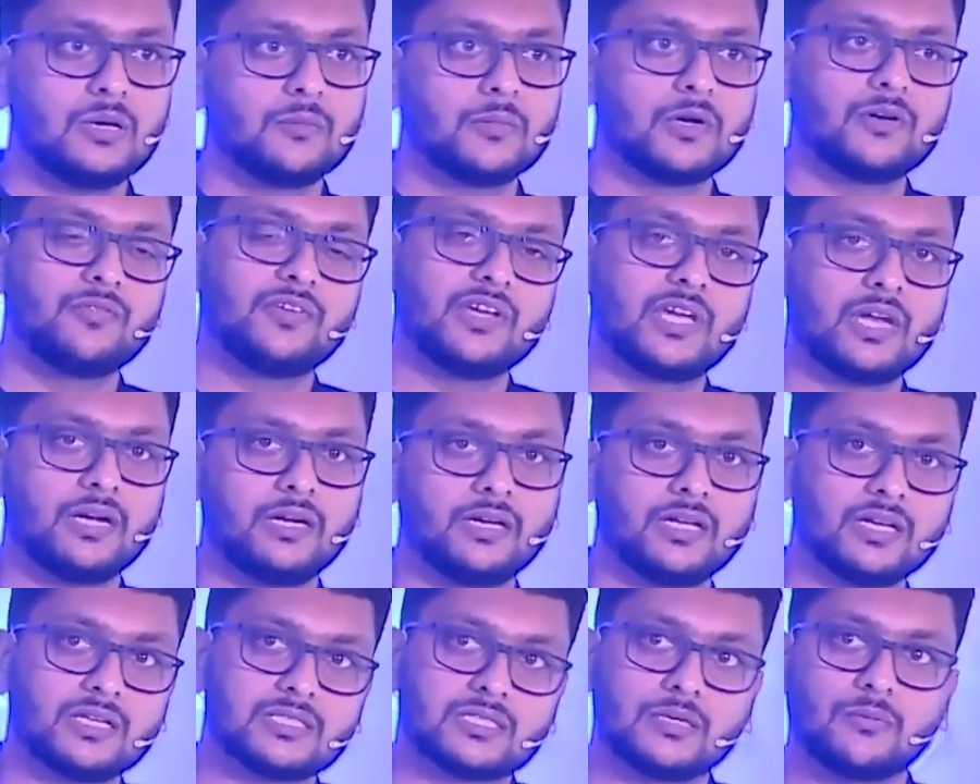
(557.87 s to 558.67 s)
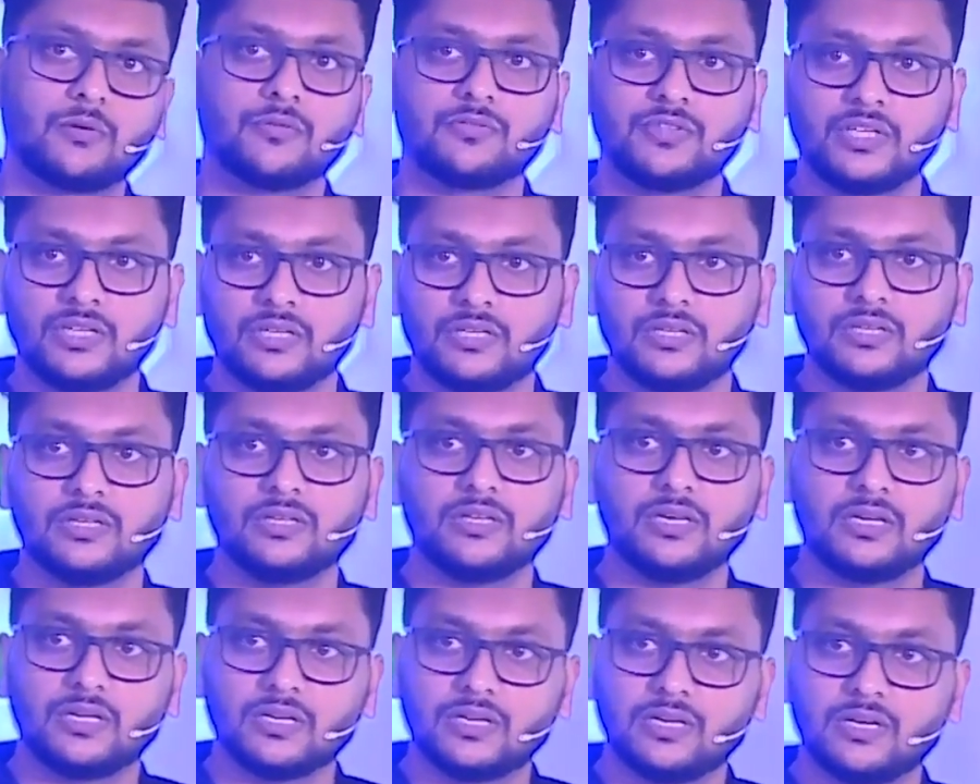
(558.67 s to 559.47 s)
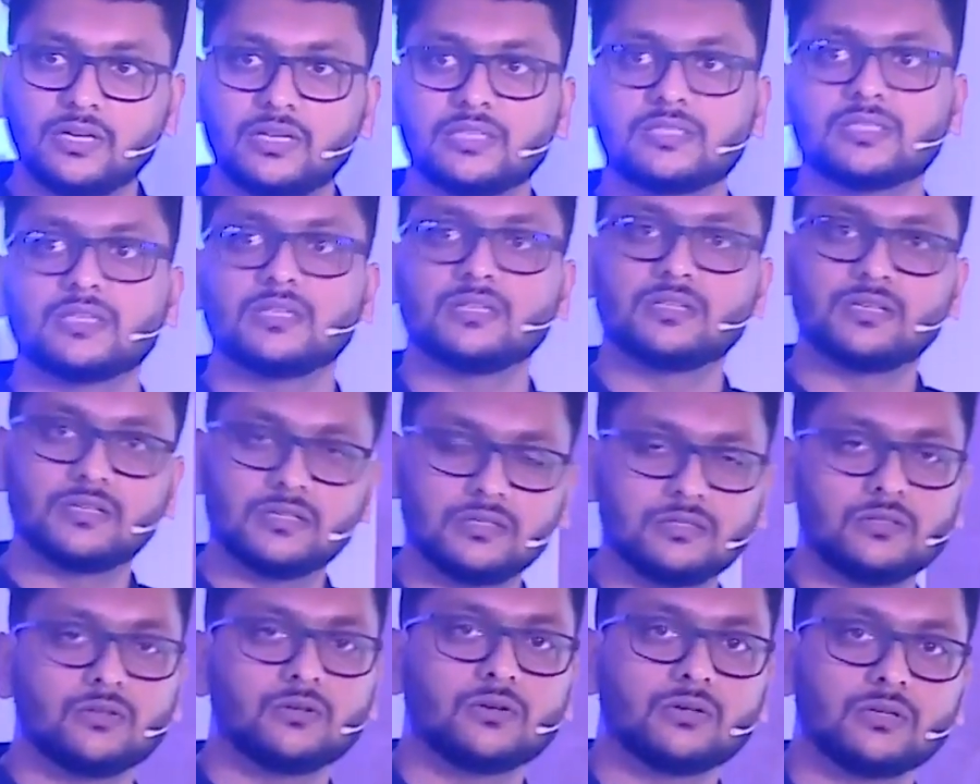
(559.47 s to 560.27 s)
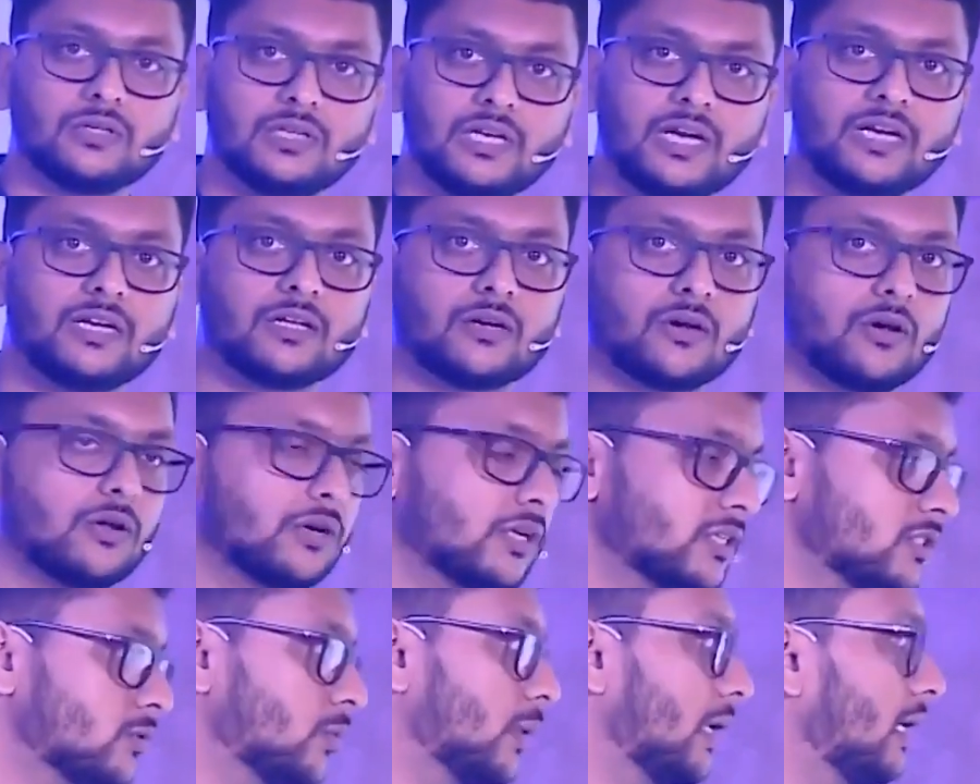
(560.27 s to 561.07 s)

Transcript: but we can take some of the nitty-gritties later on as